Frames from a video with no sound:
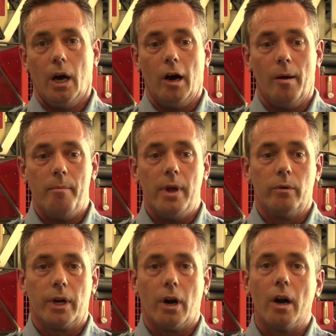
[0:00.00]
In
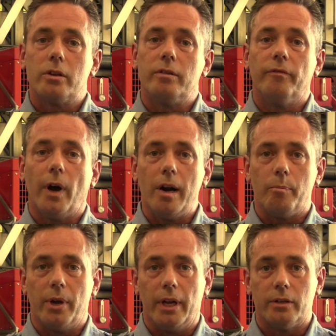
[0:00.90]
regards to fire
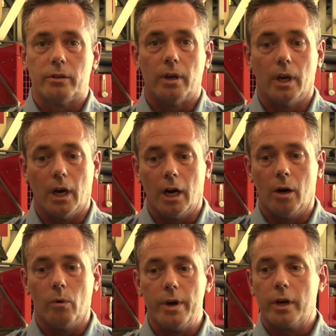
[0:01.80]
pits,
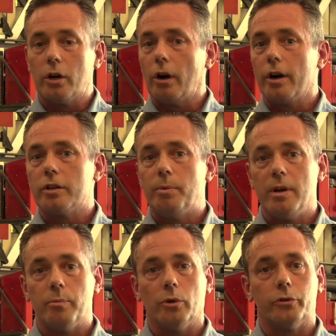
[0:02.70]
we encourage
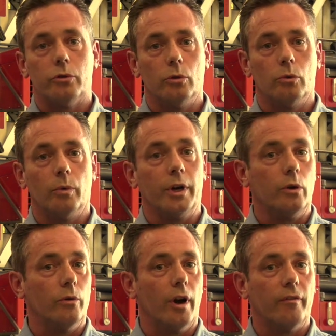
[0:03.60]
people to
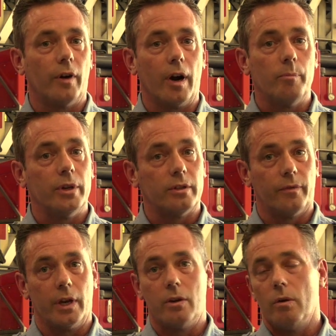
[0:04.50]
renew their fire pits if
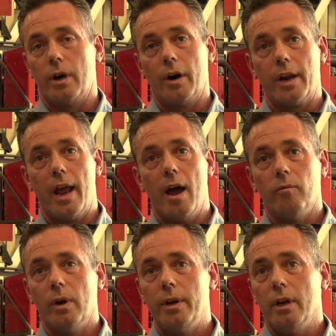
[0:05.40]
they don't already have
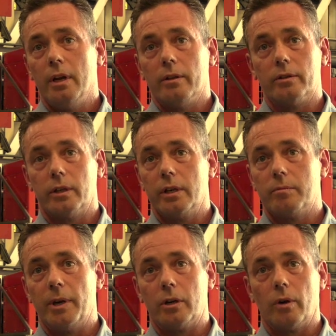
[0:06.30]
one. The city's
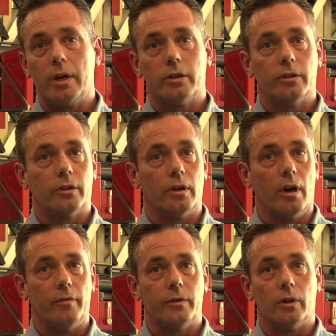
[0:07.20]
been gracious
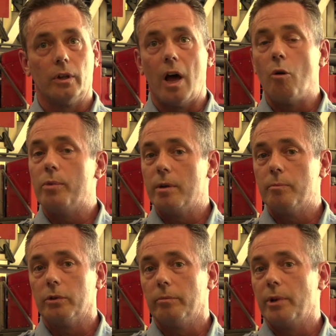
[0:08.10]
enough to allow
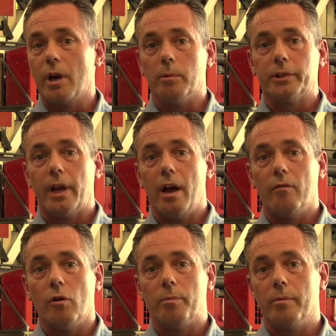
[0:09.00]
people to be able to have
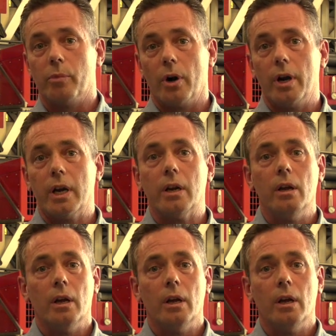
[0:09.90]
open burning